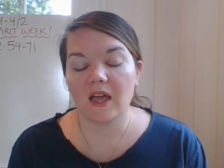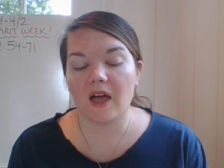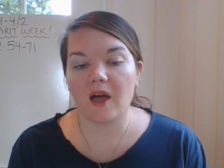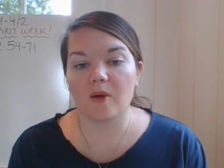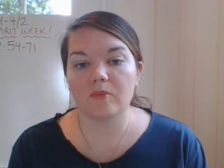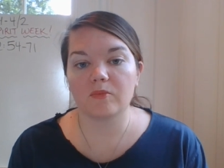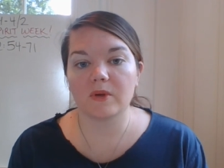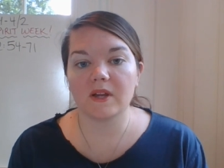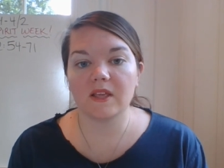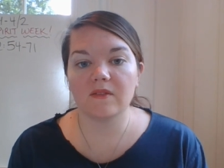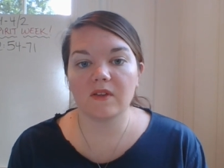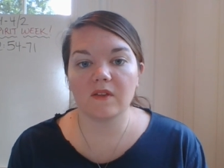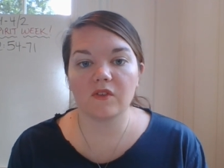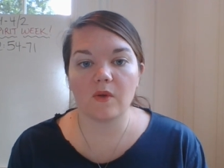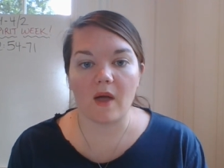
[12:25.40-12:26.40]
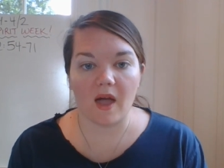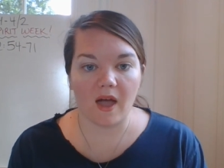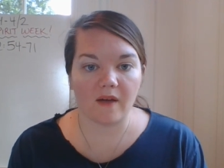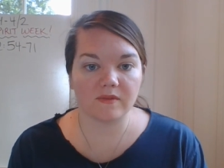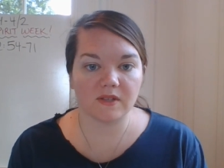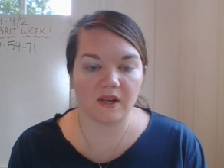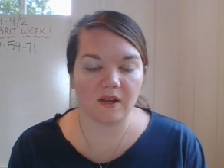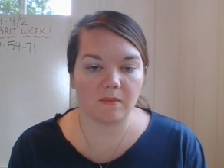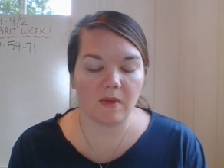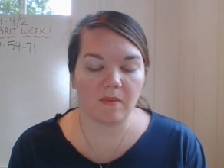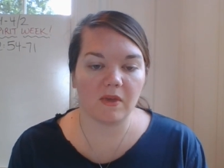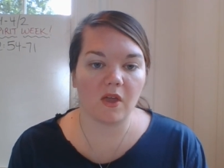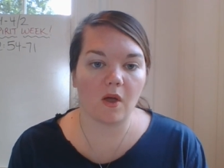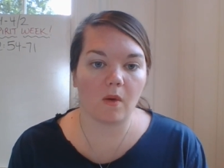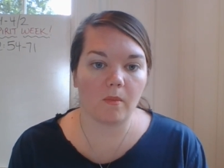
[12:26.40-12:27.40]
Um, but even if you have done it,
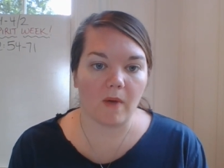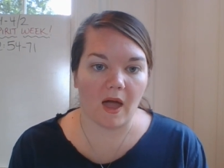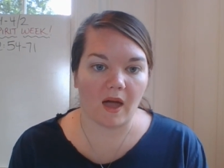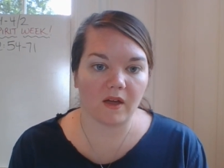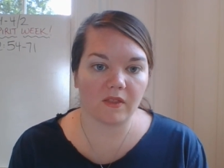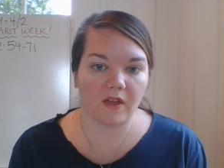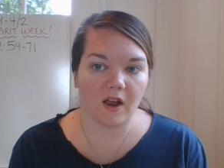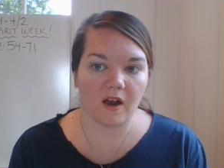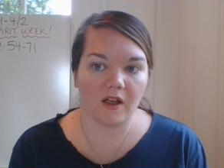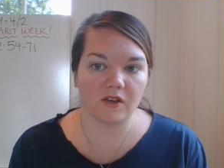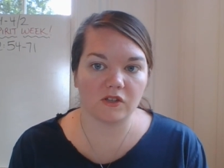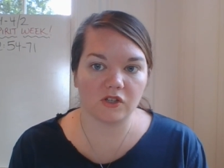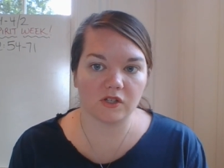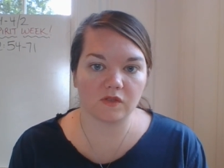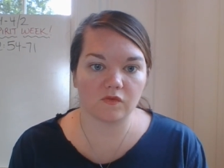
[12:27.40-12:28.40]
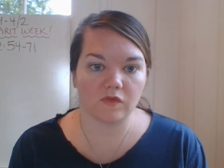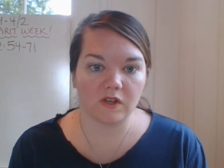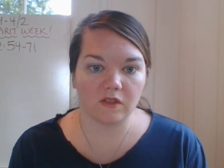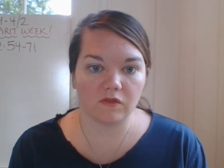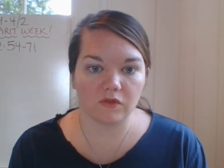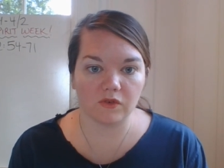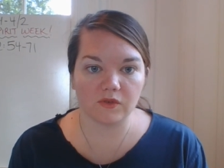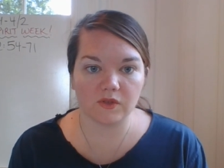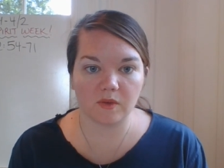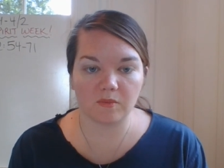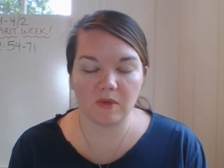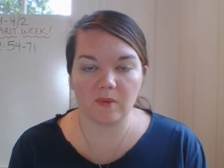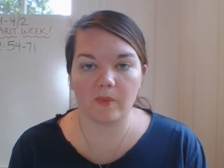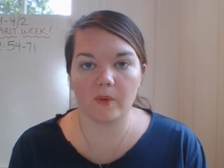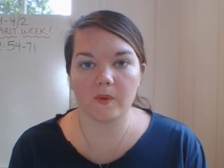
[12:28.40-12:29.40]
maybe go back there and just read through some
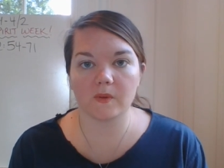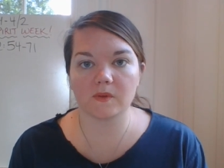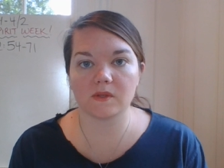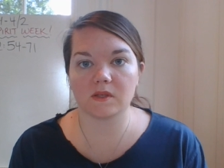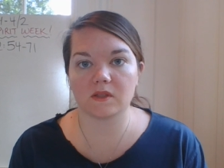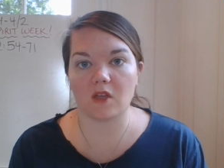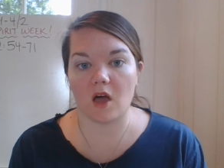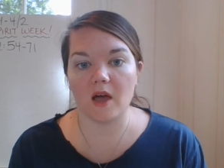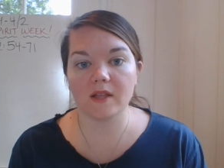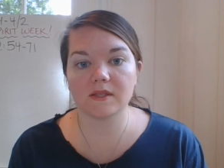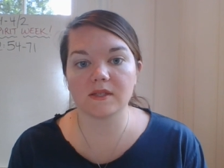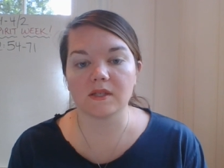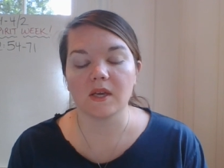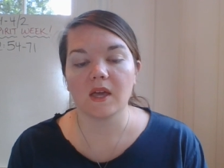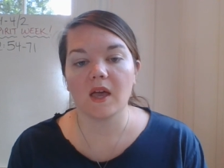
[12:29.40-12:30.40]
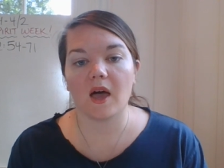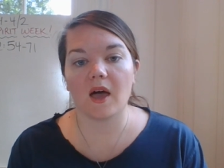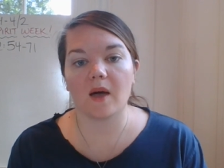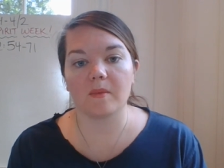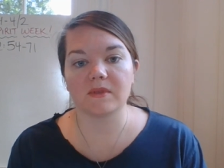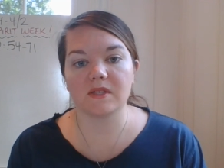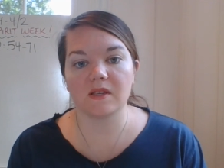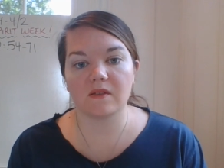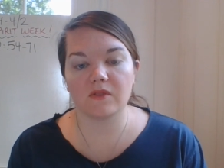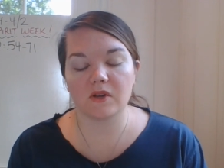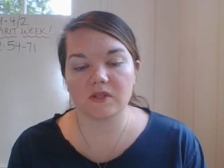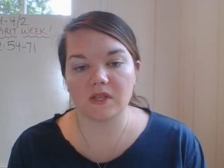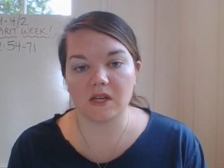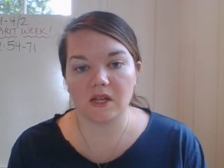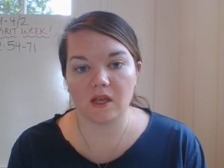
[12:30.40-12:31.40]
people's thoughts um, and see if
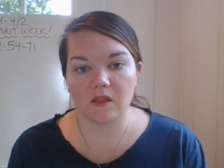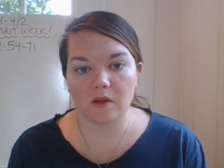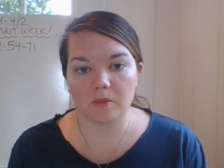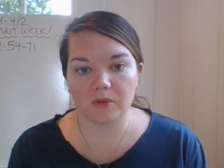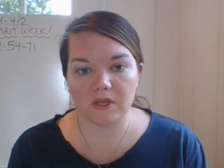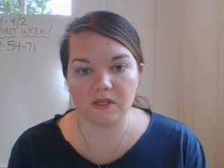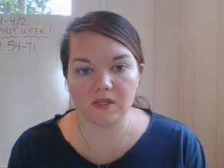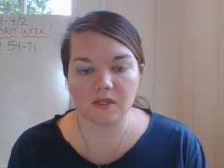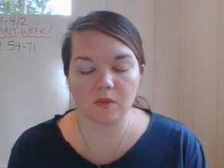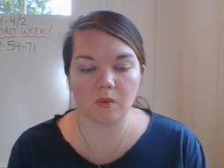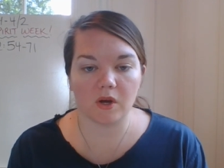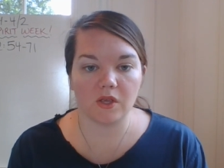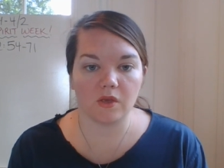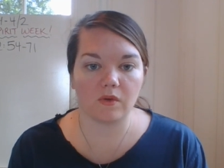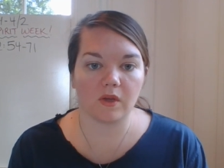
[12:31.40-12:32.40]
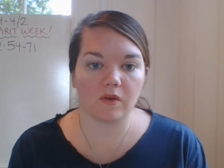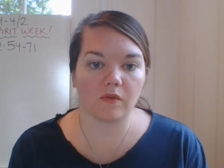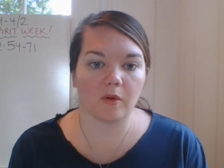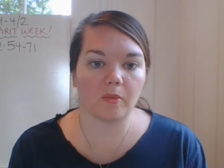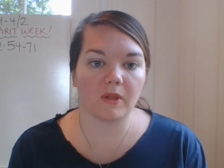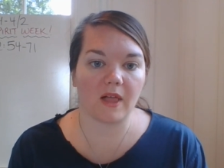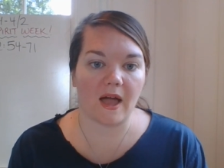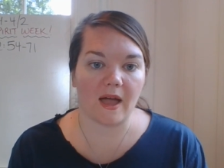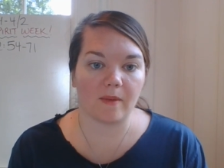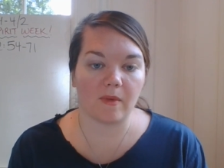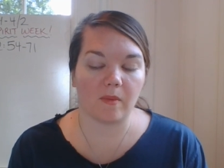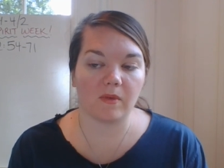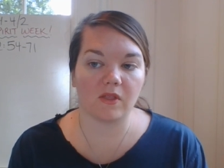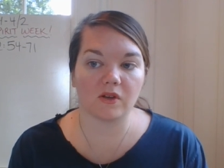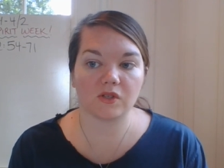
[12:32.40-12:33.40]
there's any other places where you can reply.
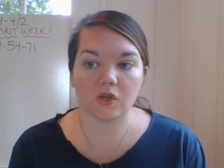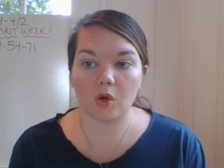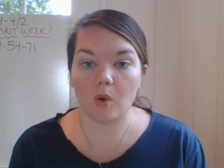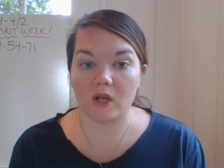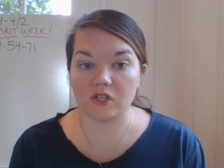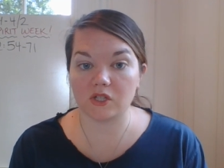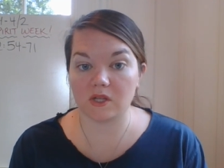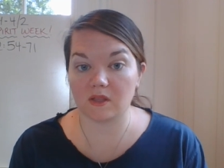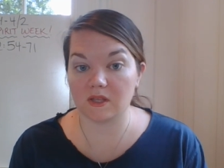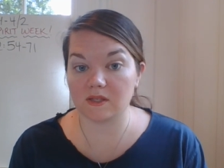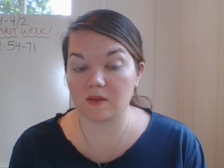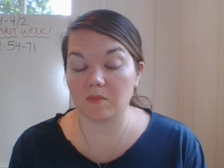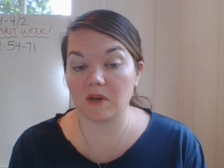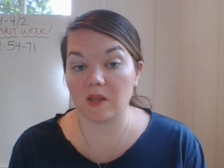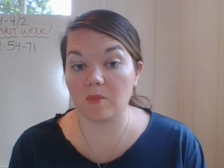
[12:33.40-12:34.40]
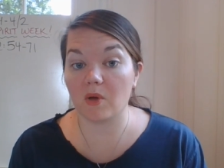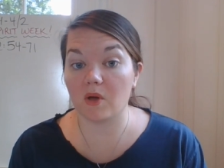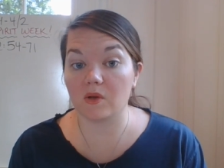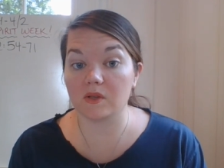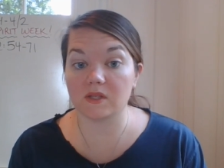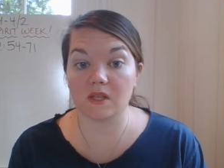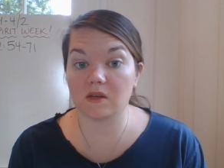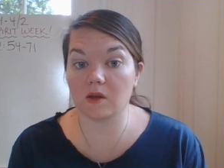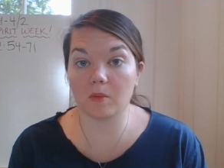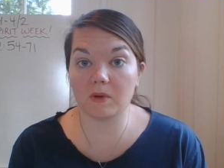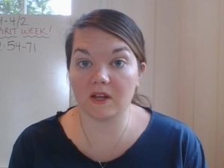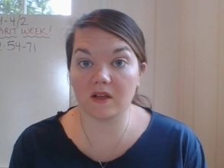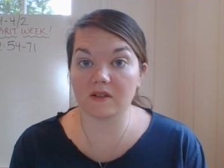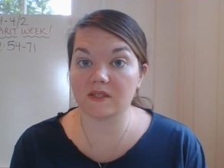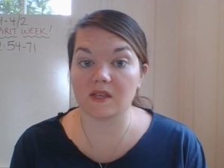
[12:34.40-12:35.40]
Maybe there's a question that somebody posed that
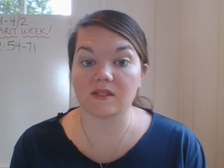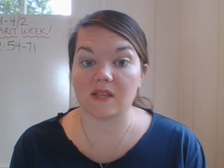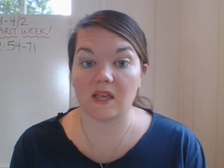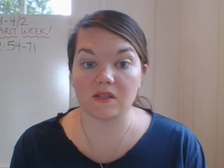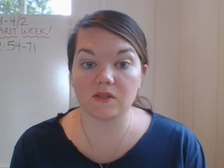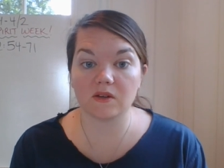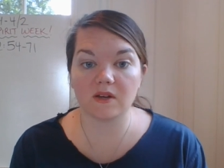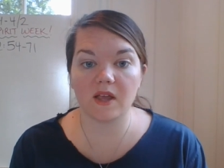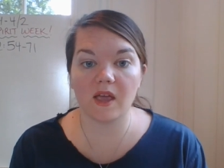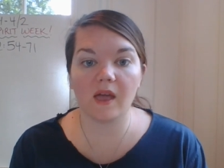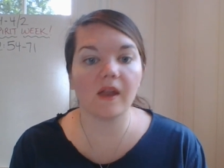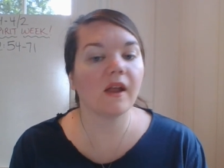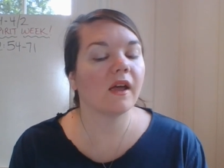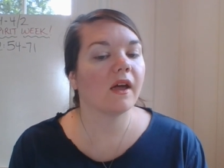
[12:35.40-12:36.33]
nobody else has answered yet,